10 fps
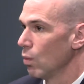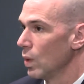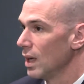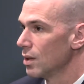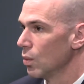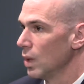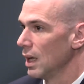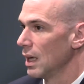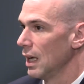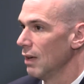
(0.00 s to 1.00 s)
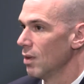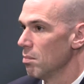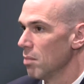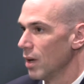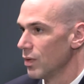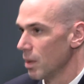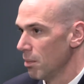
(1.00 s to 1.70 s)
week to week, even month to